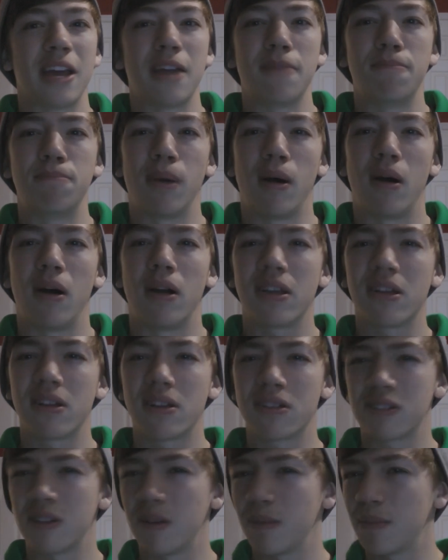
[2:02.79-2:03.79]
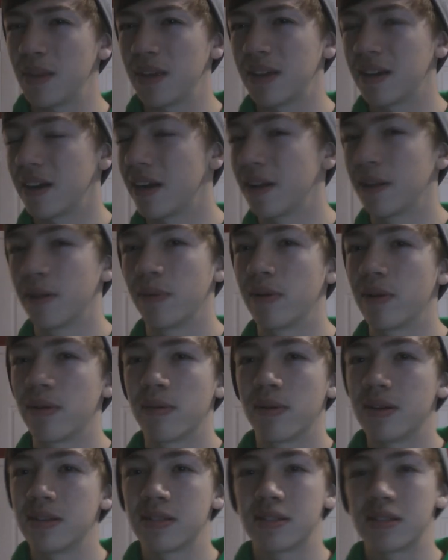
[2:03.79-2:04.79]
a dead body or something. I don't know what he
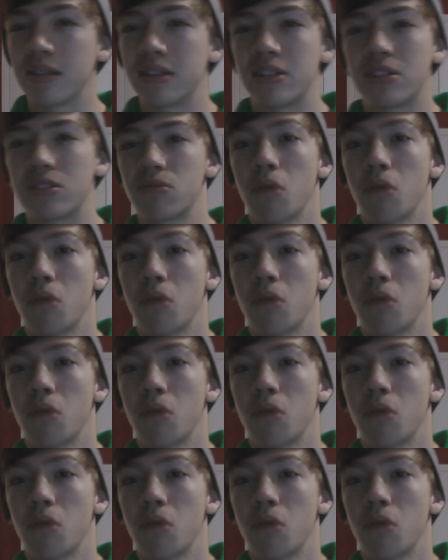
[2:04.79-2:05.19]
was.